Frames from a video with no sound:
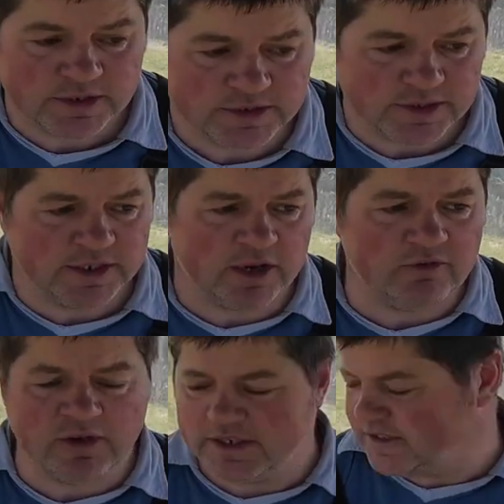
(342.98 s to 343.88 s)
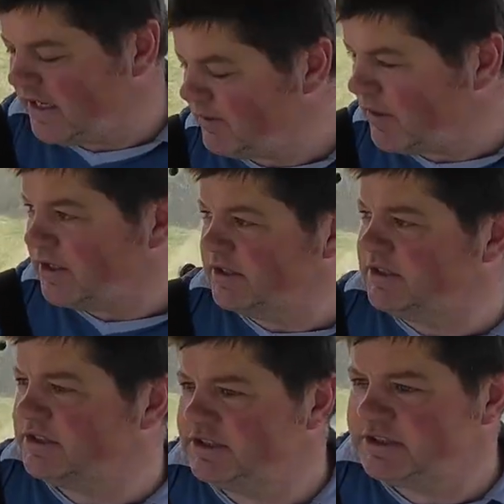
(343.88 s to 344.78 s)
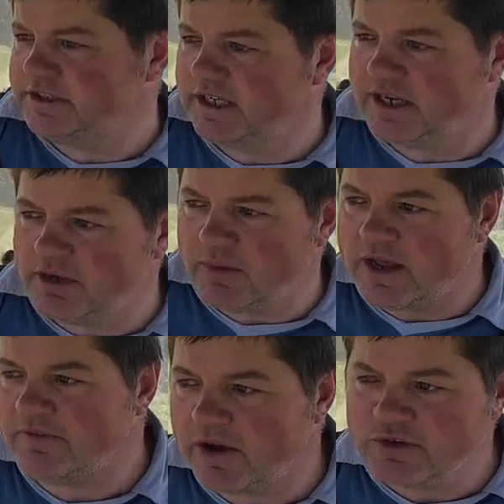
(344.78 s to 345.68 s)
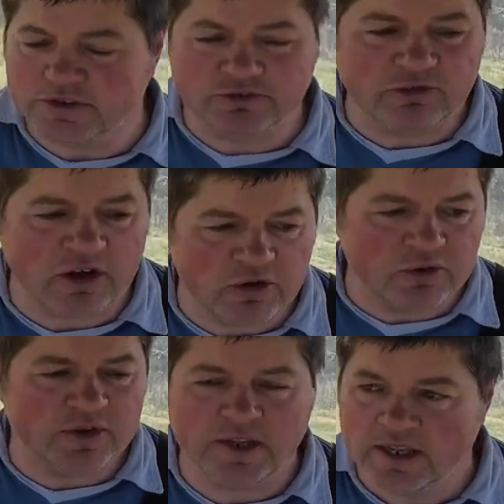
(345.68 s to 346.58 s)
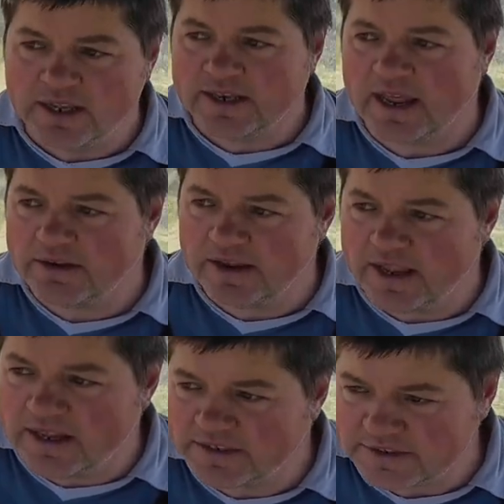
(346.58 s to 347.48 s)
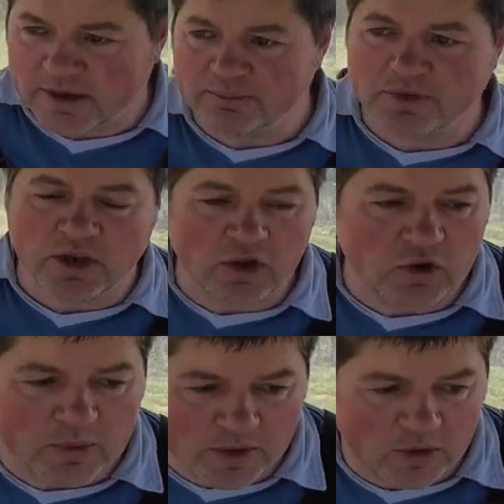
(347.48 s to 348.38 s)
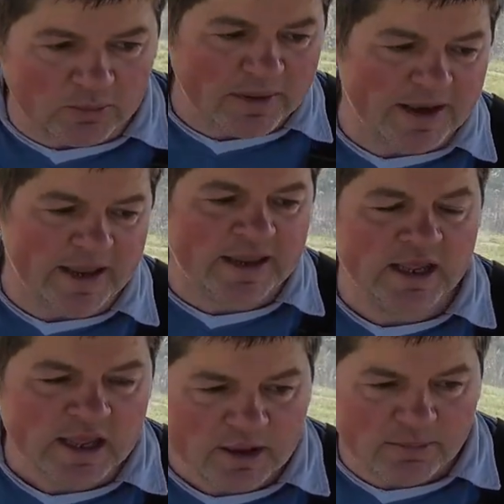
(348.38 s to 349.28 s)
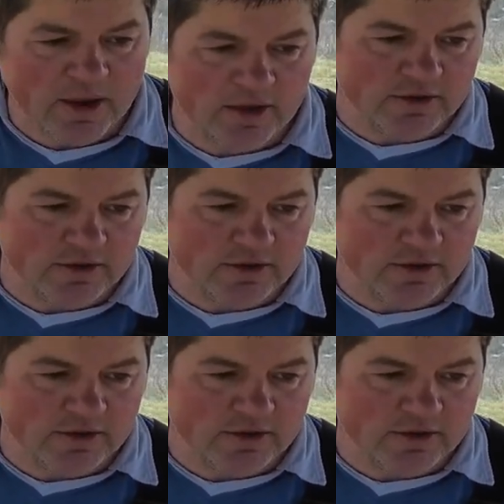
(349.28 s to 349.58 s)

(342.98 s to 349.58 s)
so you don't really see much in the way of oats grown down here. Some do, but not many. But